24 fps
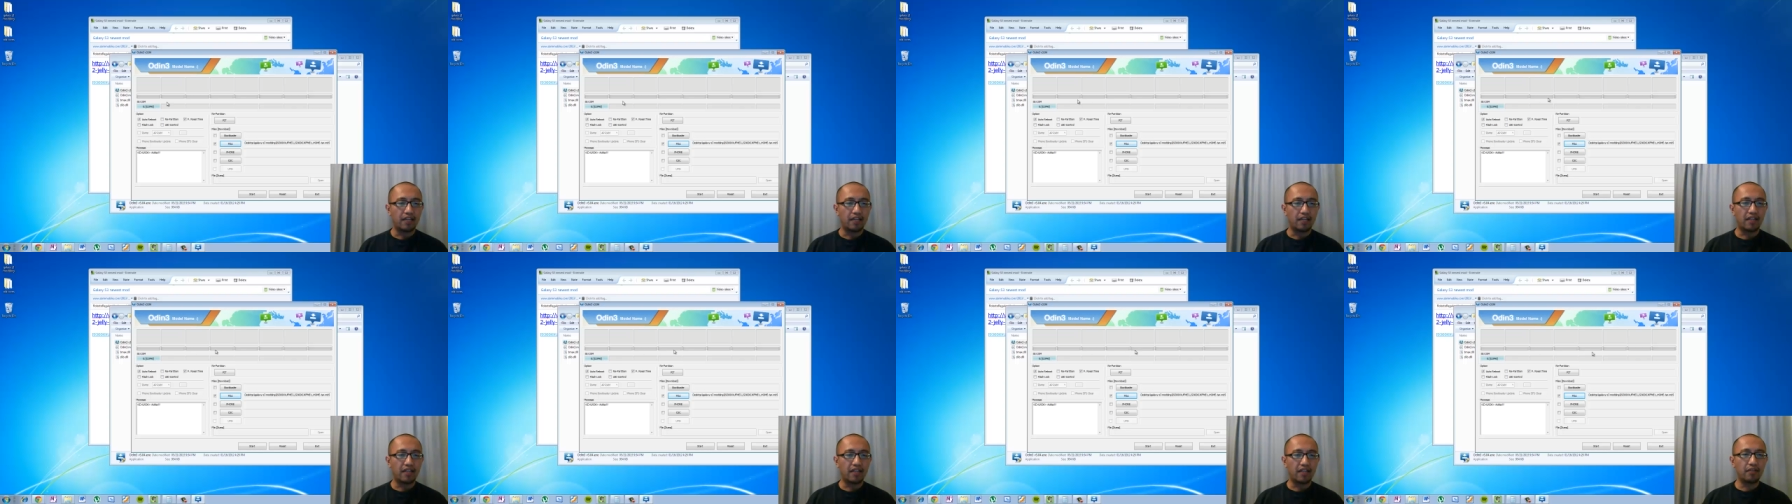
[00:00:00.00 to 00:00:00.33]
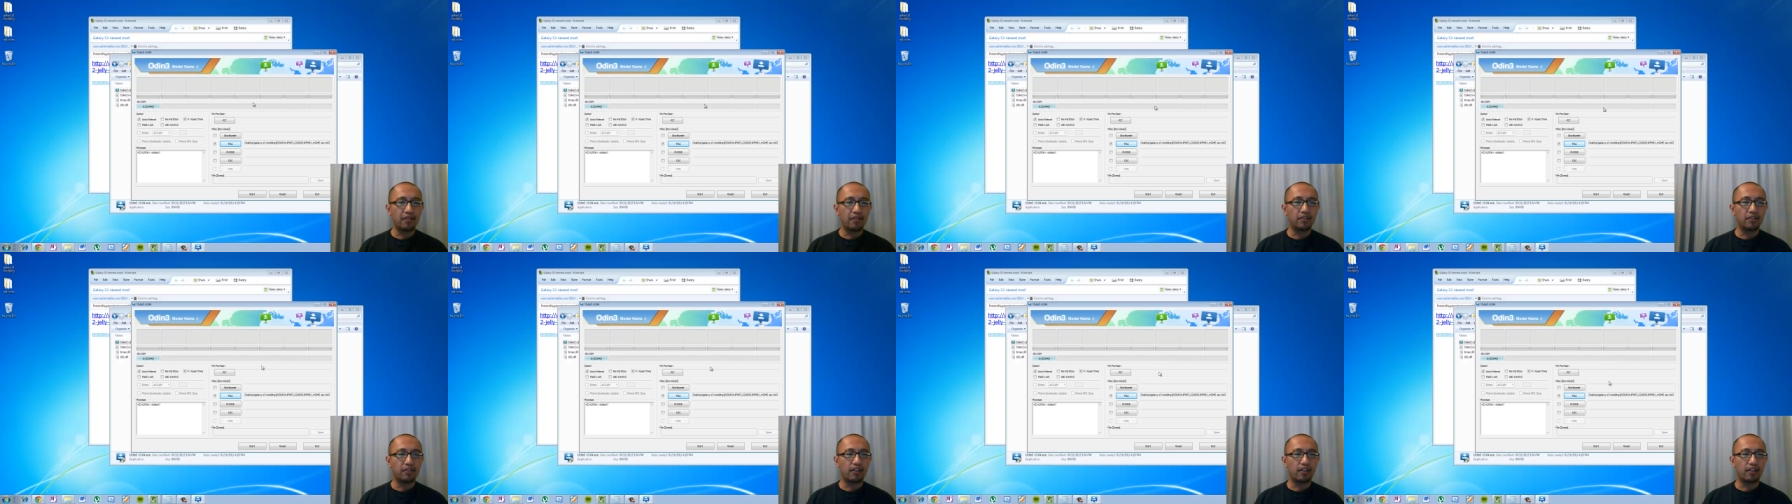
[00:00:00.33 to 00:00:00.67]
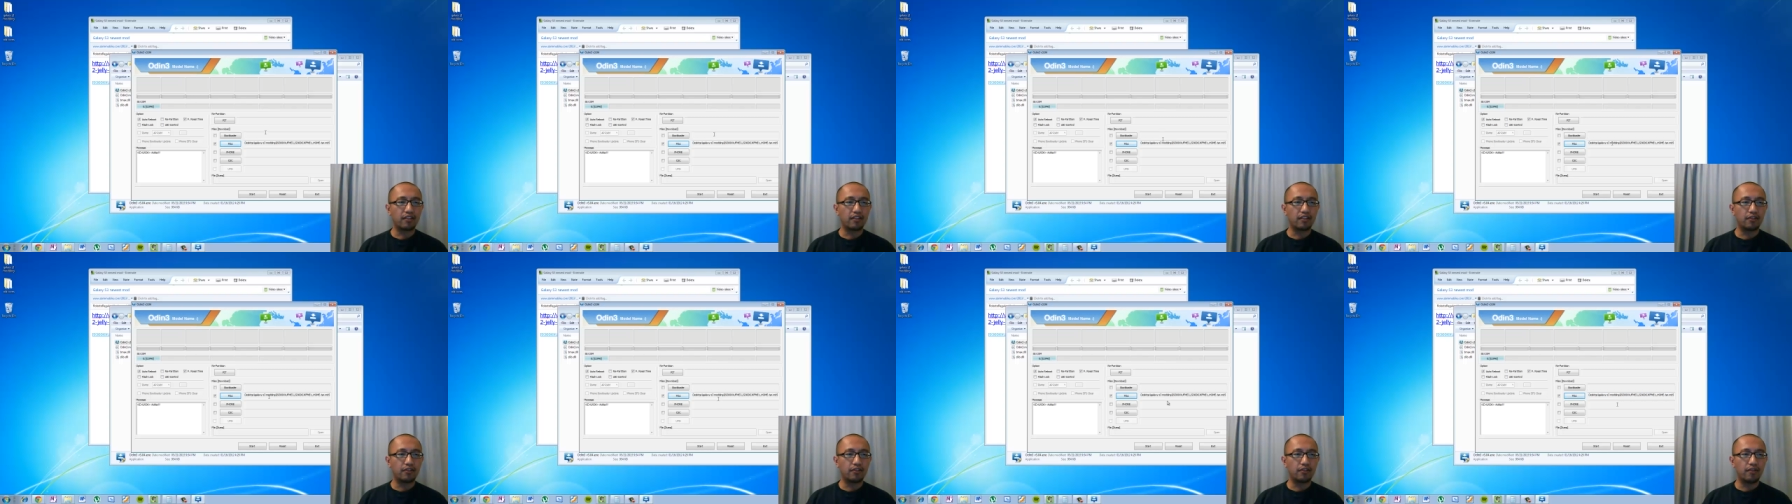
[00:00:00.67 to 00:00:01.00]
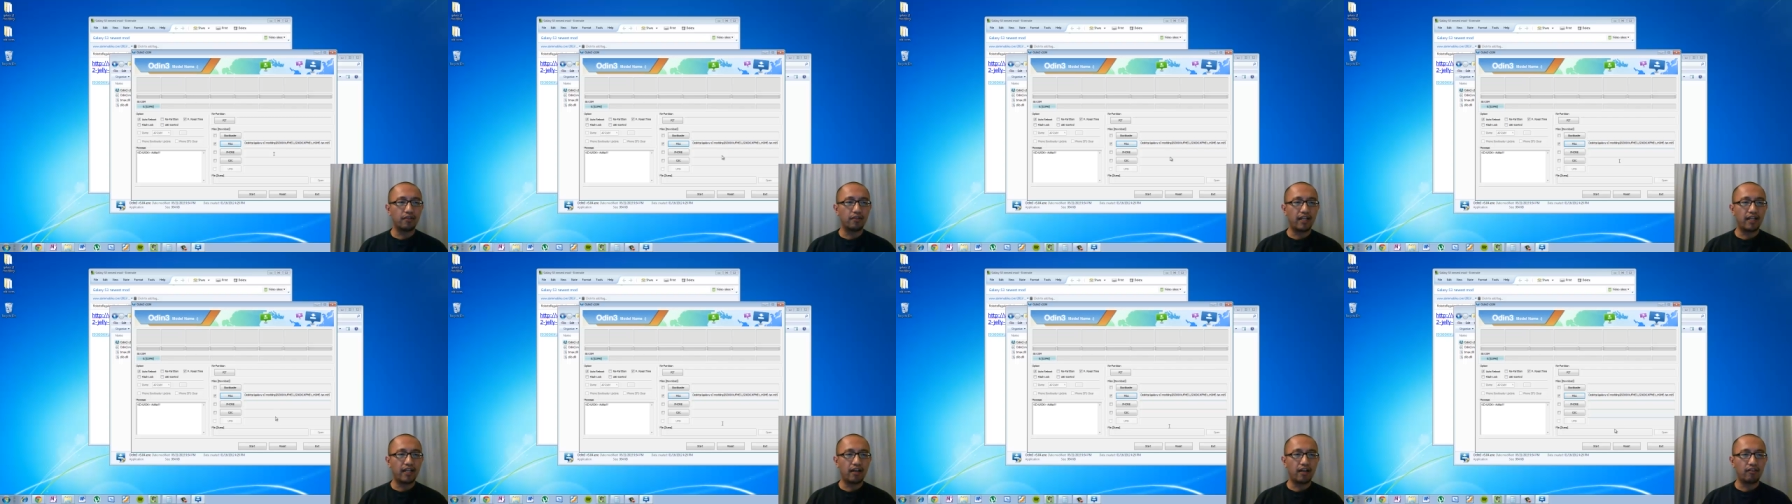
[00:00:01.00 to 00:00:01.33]
and then all you gotta
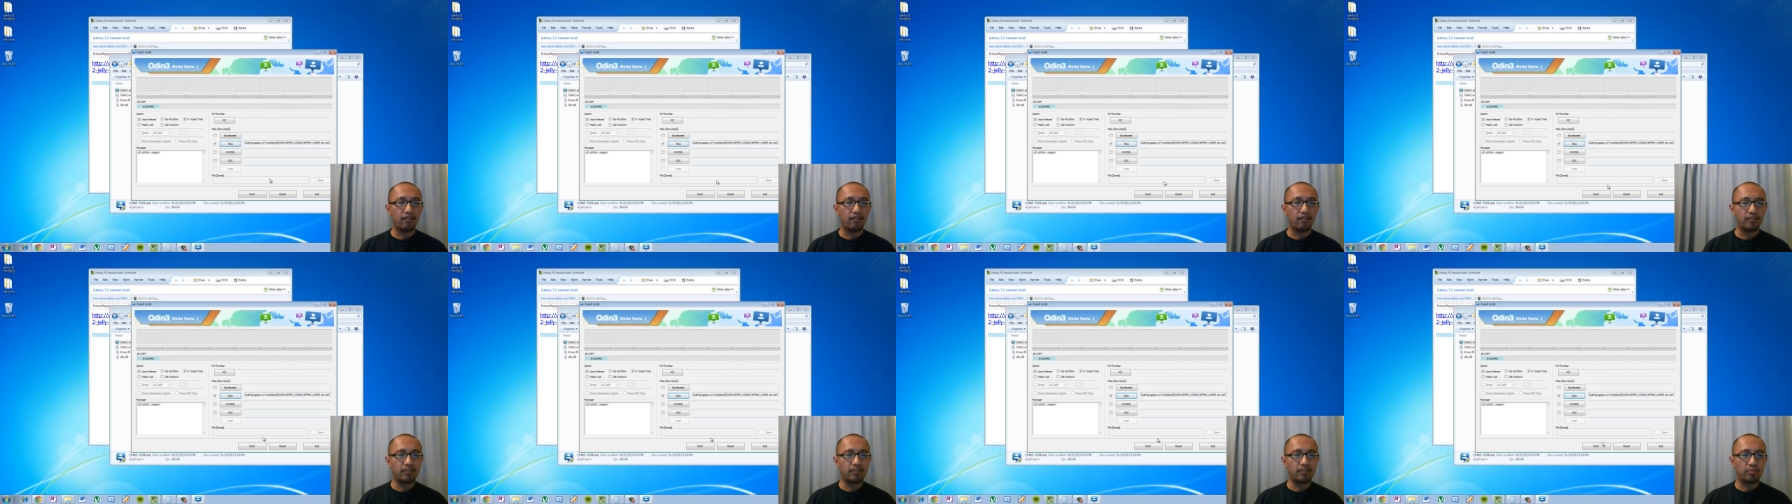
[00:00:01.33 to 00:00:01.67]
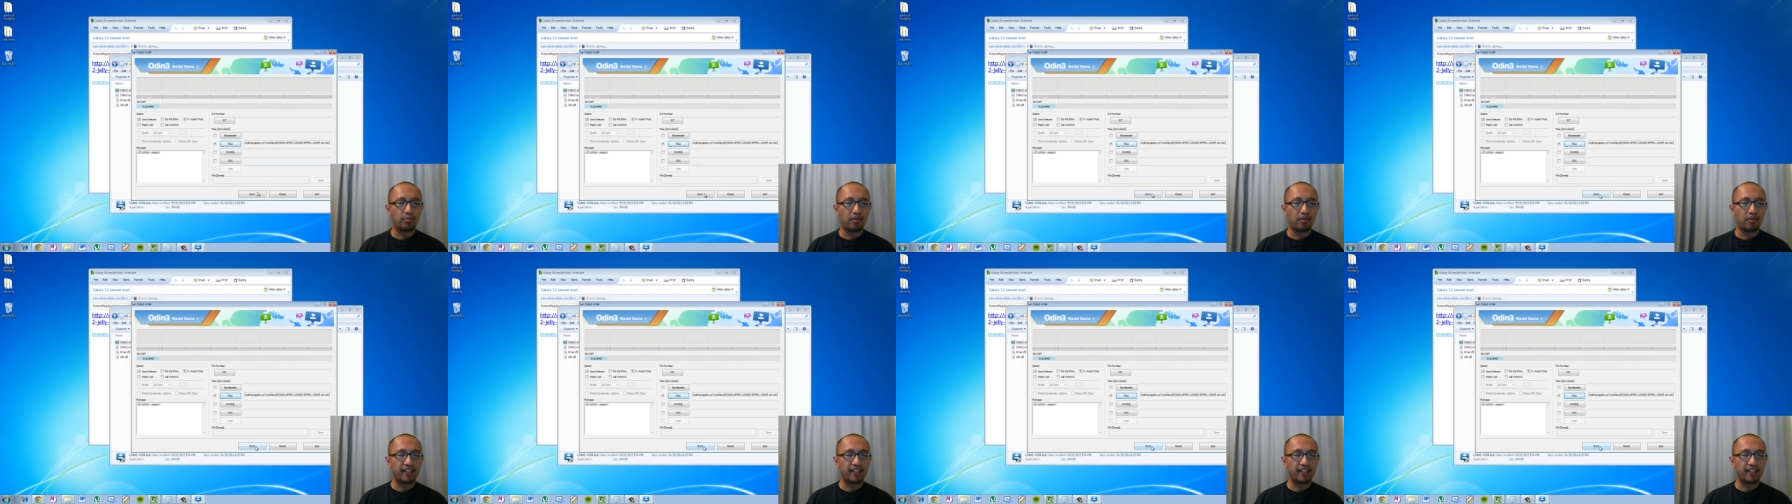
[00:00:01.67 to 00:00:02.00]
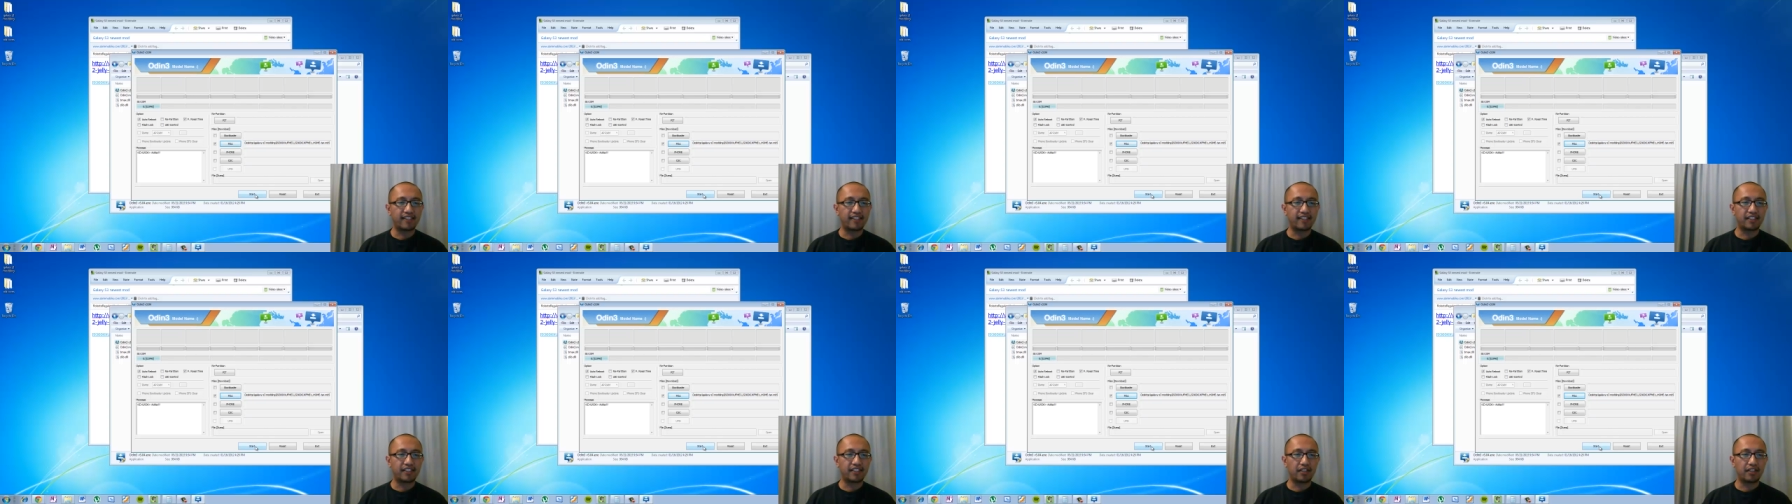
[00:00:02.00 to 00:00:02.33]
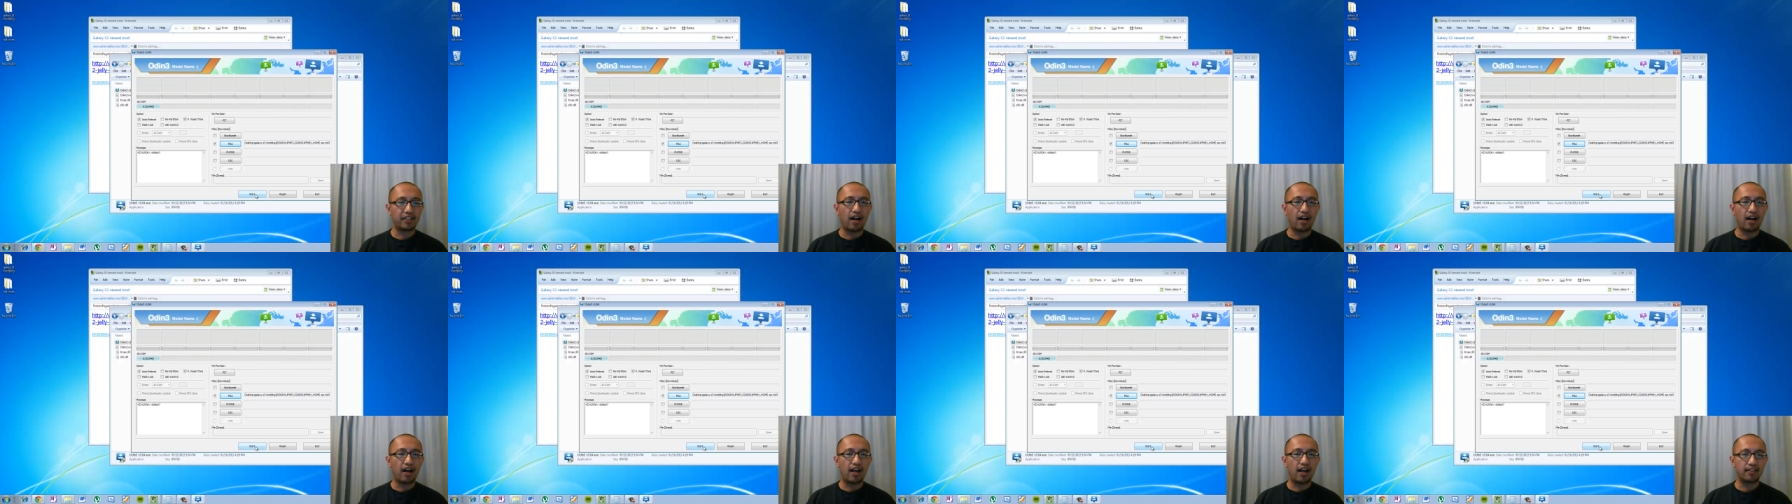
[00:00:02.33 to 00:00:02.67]
do now is press
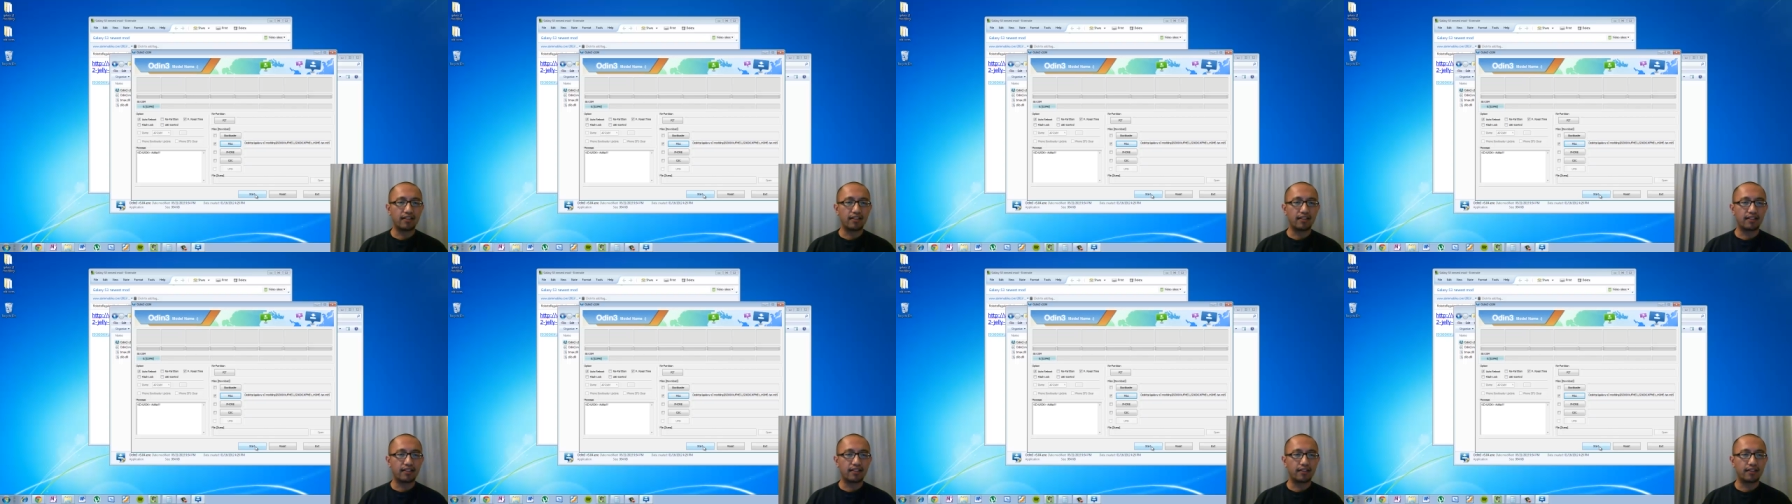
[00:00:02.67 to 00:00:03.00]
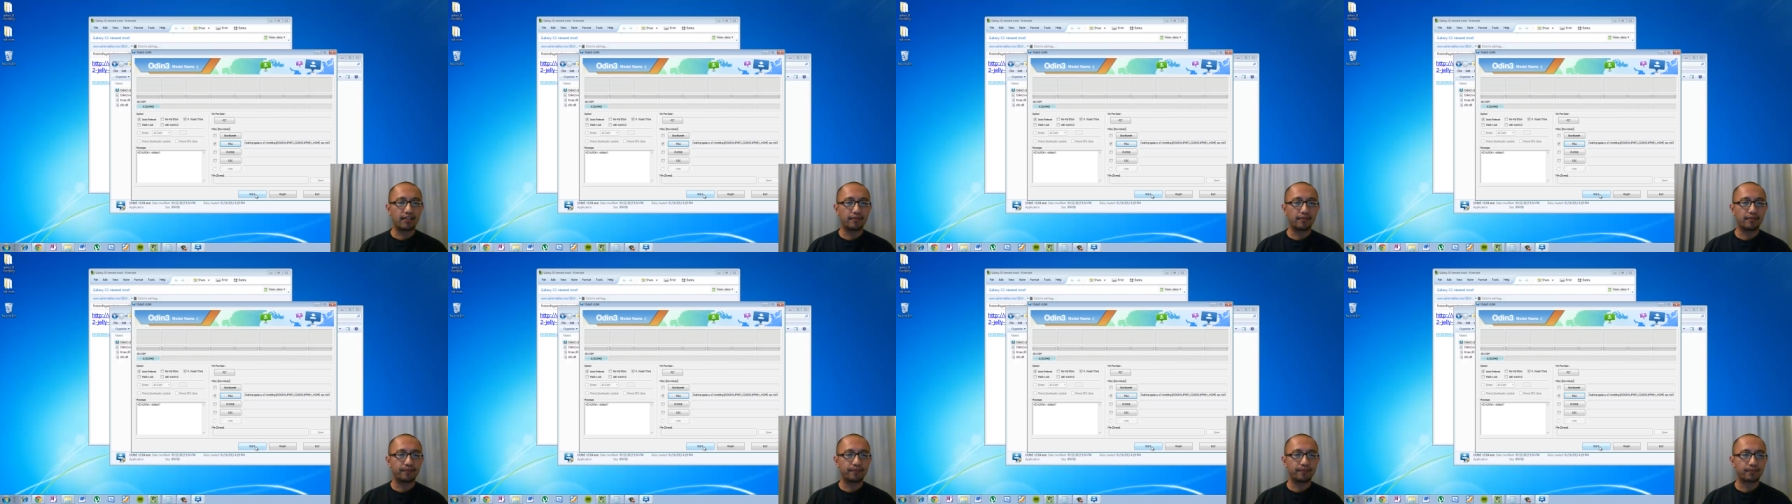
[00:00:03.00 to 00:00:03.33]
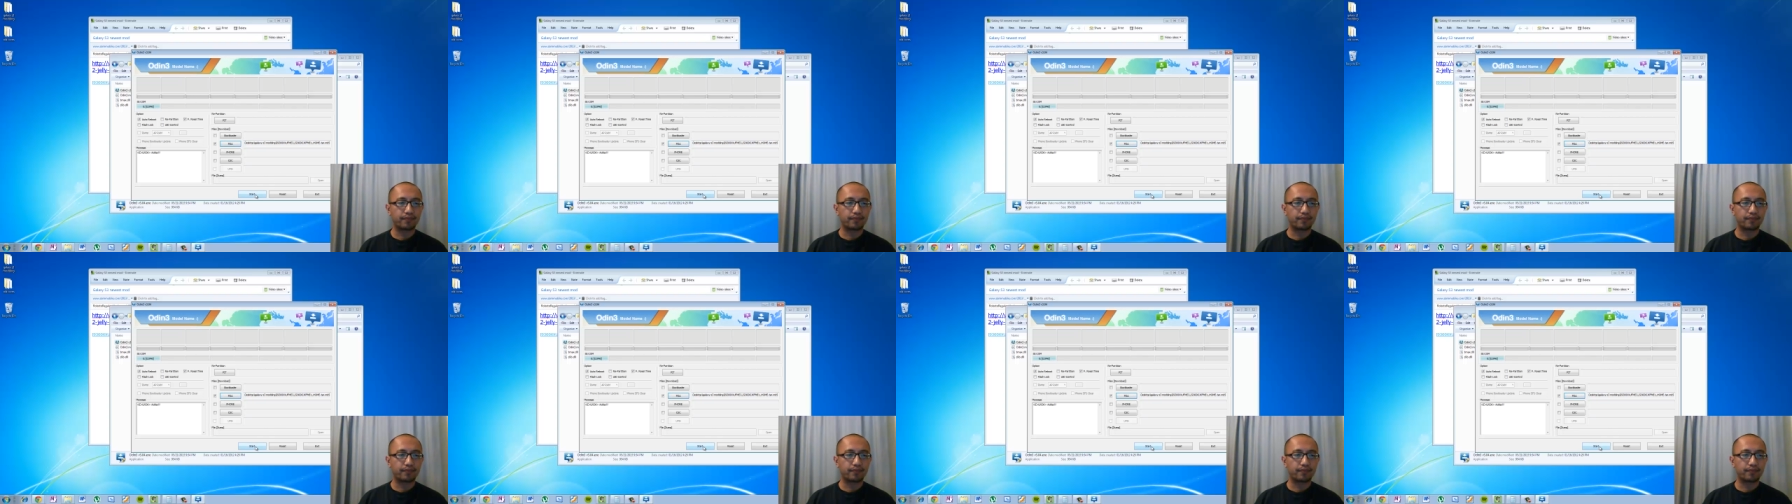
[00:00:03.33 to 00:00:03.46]
start